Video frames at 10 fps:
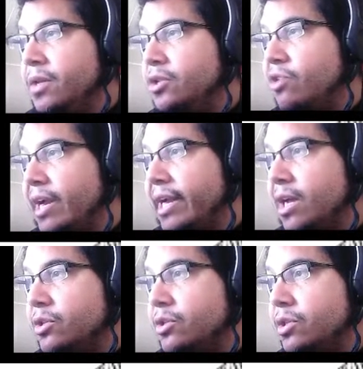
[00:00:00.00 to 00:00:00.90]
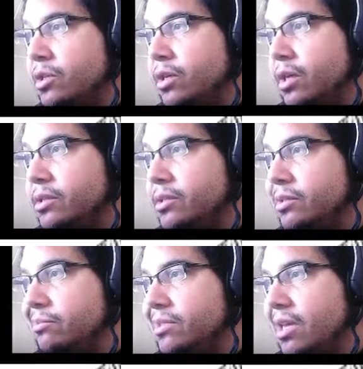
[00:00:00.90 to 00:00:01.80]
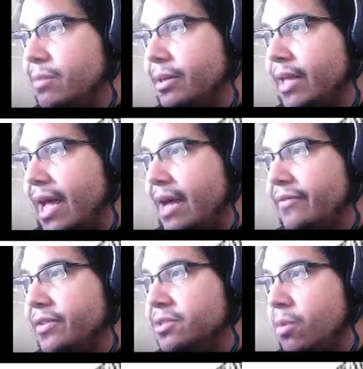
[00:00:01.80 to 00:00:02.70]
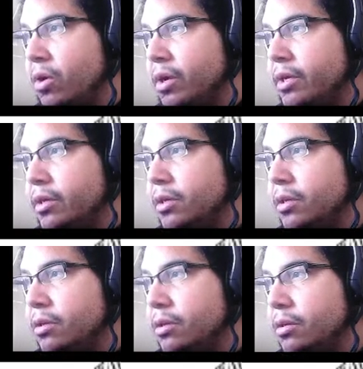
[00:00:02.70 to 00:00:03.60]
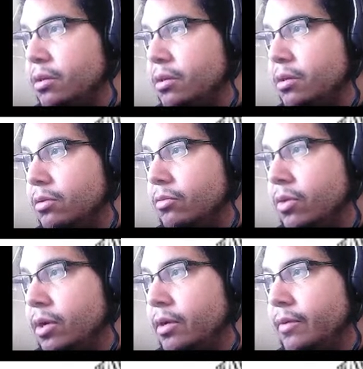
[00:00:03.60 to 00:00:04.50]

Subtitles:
Drag it out to, say, about the ½ inch mark. Right?